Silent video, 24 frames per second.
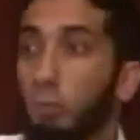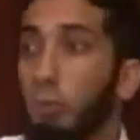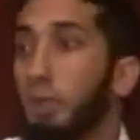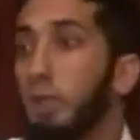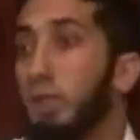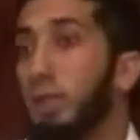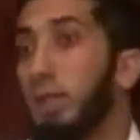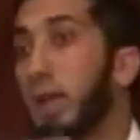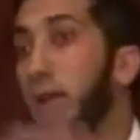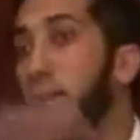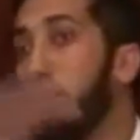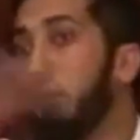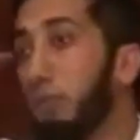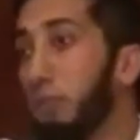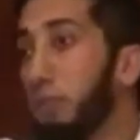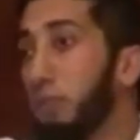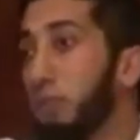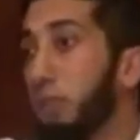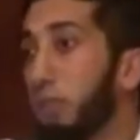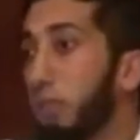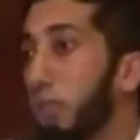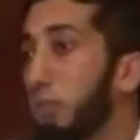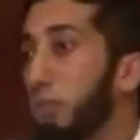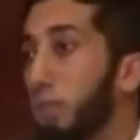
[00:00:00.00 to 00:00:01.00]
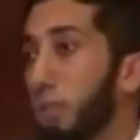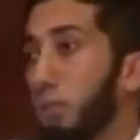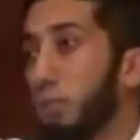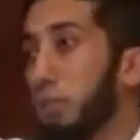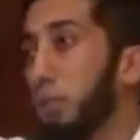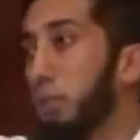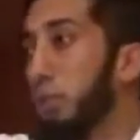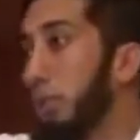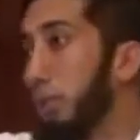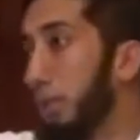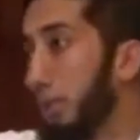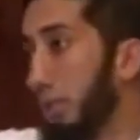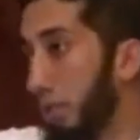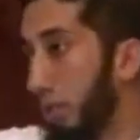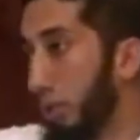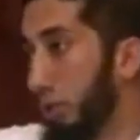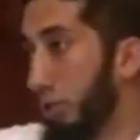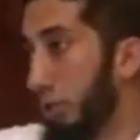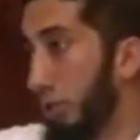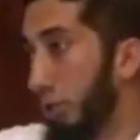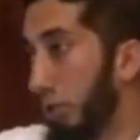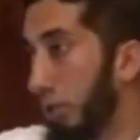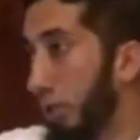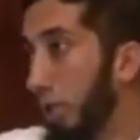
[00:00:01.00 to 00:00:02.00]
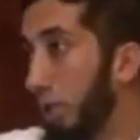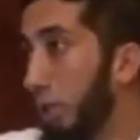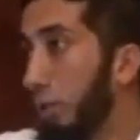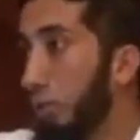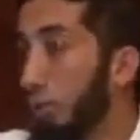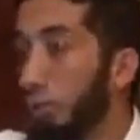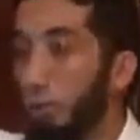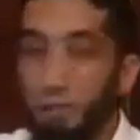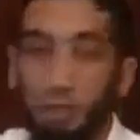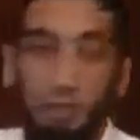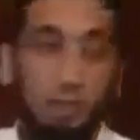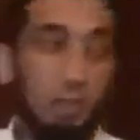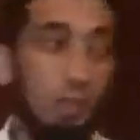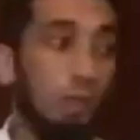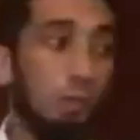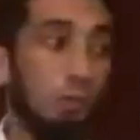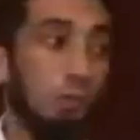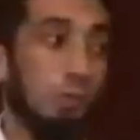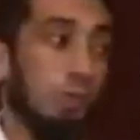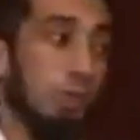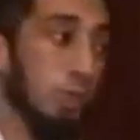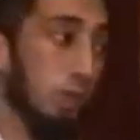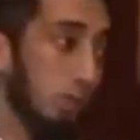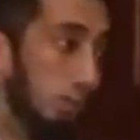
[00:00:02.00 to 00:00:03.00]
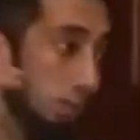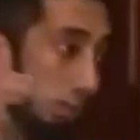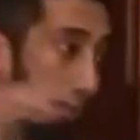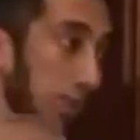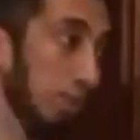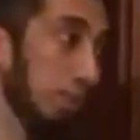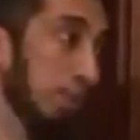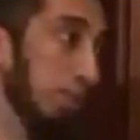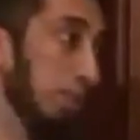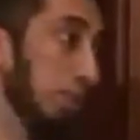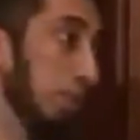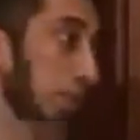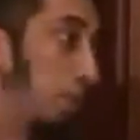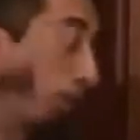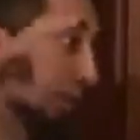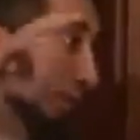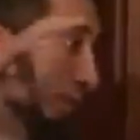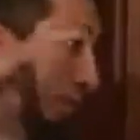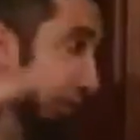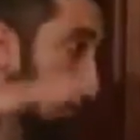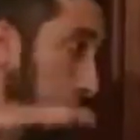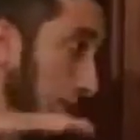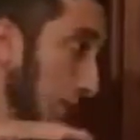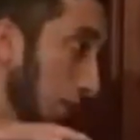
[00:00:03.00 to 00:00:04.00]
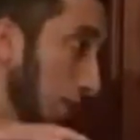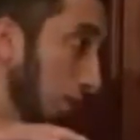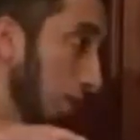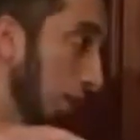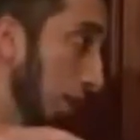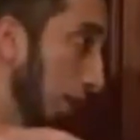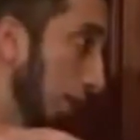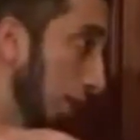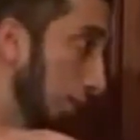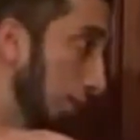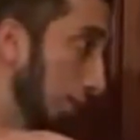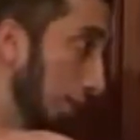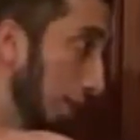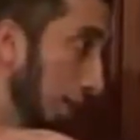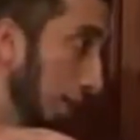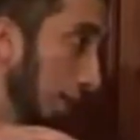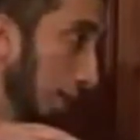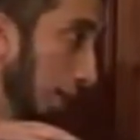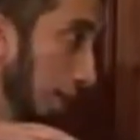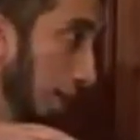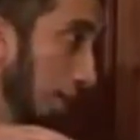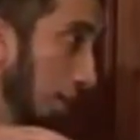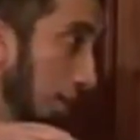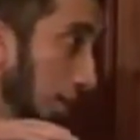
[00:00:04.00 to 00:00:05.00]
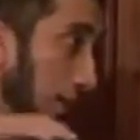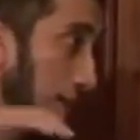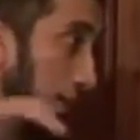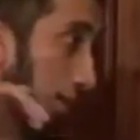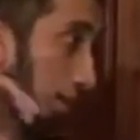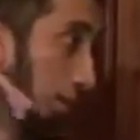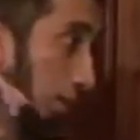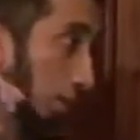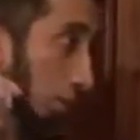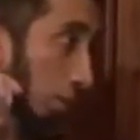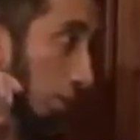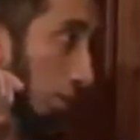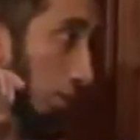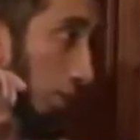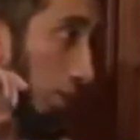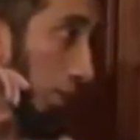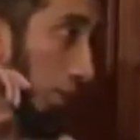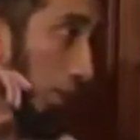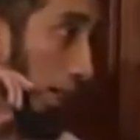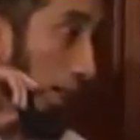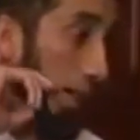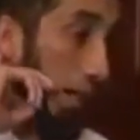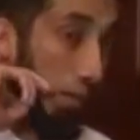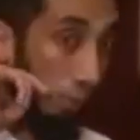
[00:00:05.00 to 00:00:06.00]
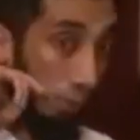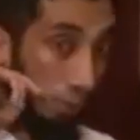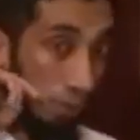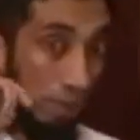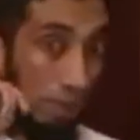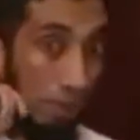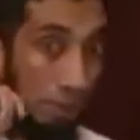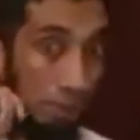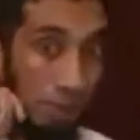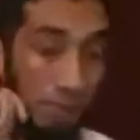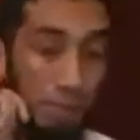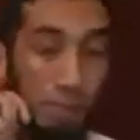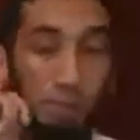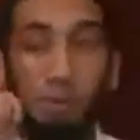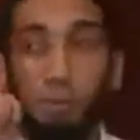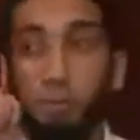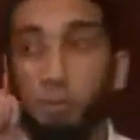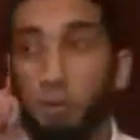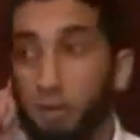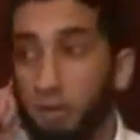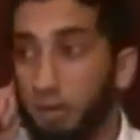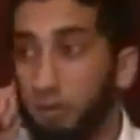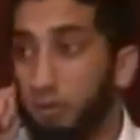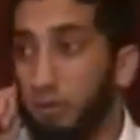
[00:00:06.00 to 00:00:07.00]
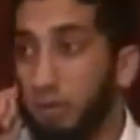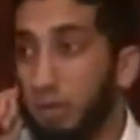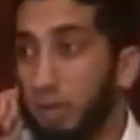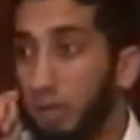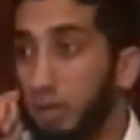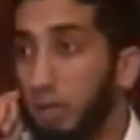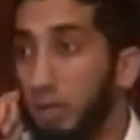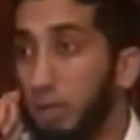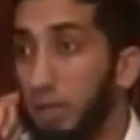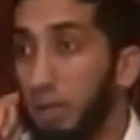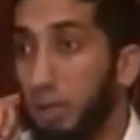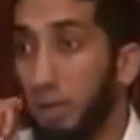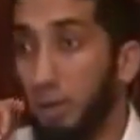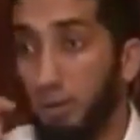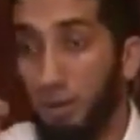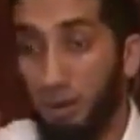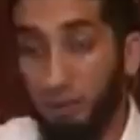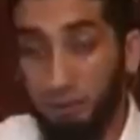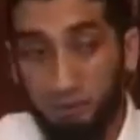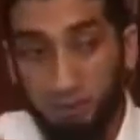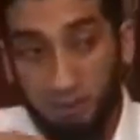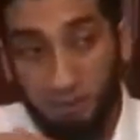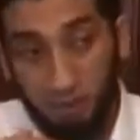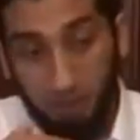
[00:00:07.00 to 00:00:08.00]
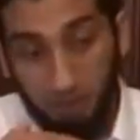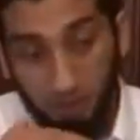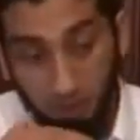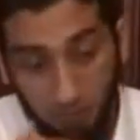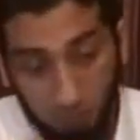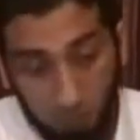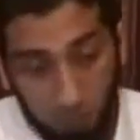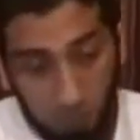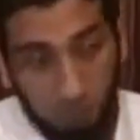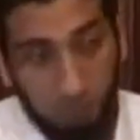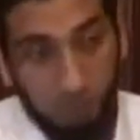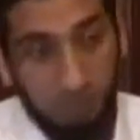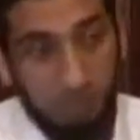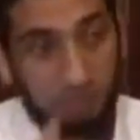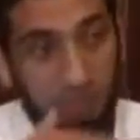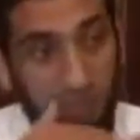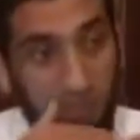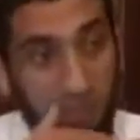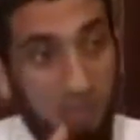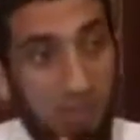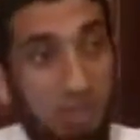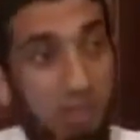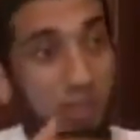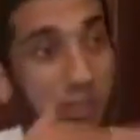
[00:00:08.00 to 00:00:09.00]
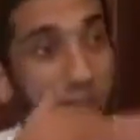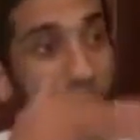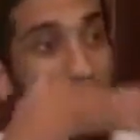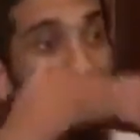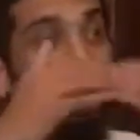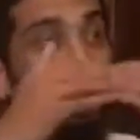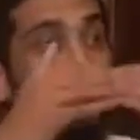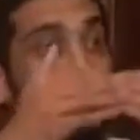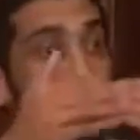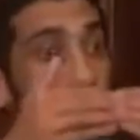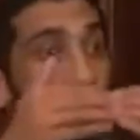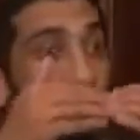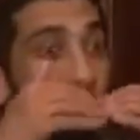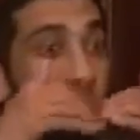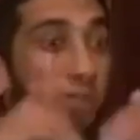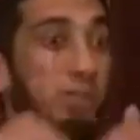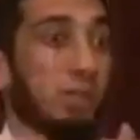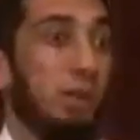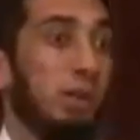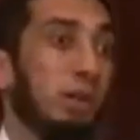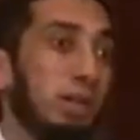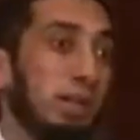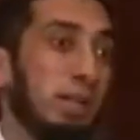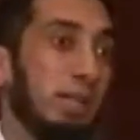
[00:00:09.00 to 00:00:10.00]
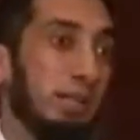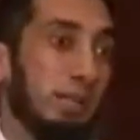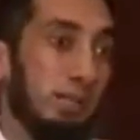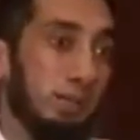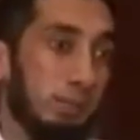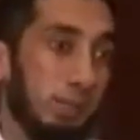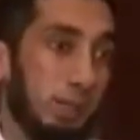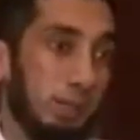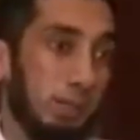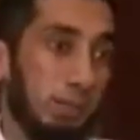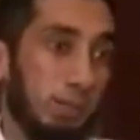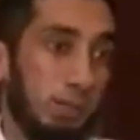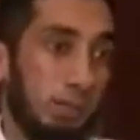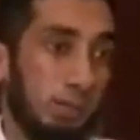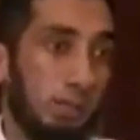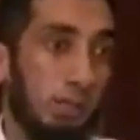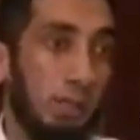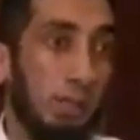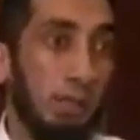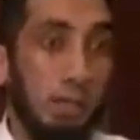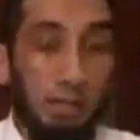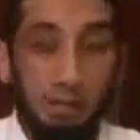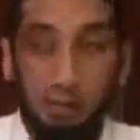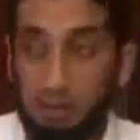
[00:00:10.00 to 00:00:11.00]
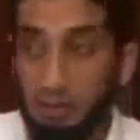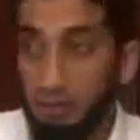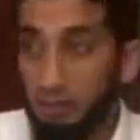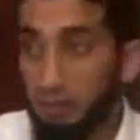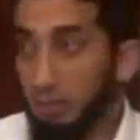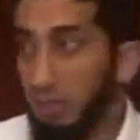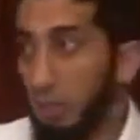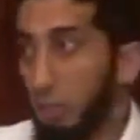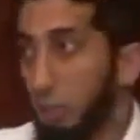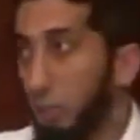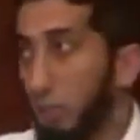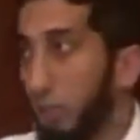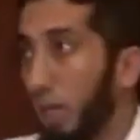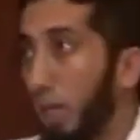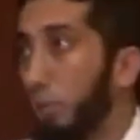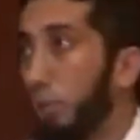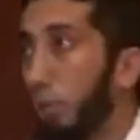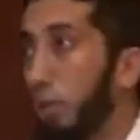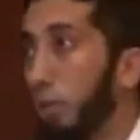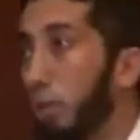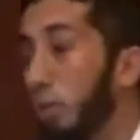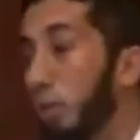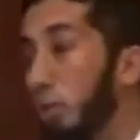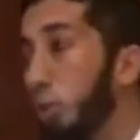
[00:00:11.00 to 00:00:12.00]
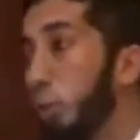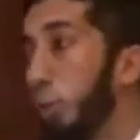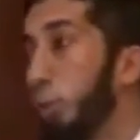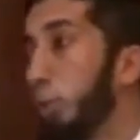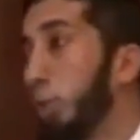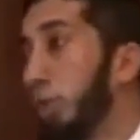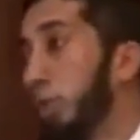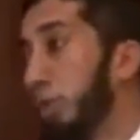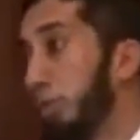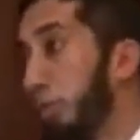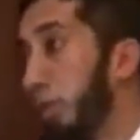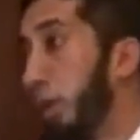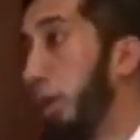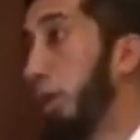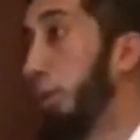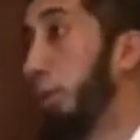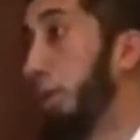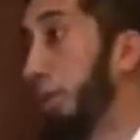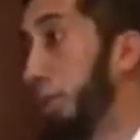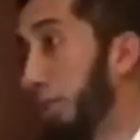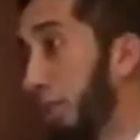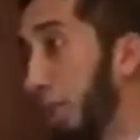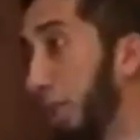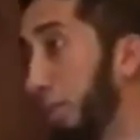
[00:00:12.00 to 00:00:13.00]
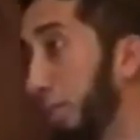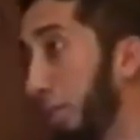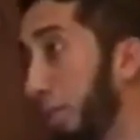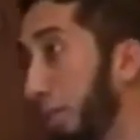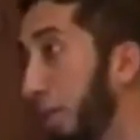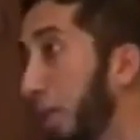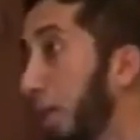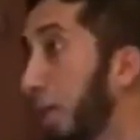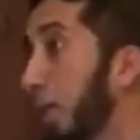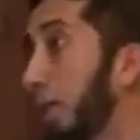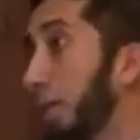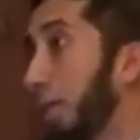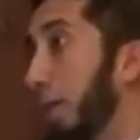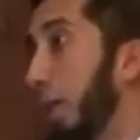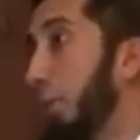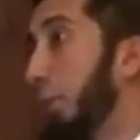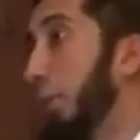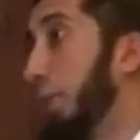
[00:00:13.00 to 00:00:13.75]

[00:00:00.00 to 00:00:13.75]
within every single masjid in the country, within Houston, within the city of Houston, inshaAllah ta'ala. And how we can become a part of that, of implementing these 3 steps starting at the masjid. This session I want to conclude with the following statement that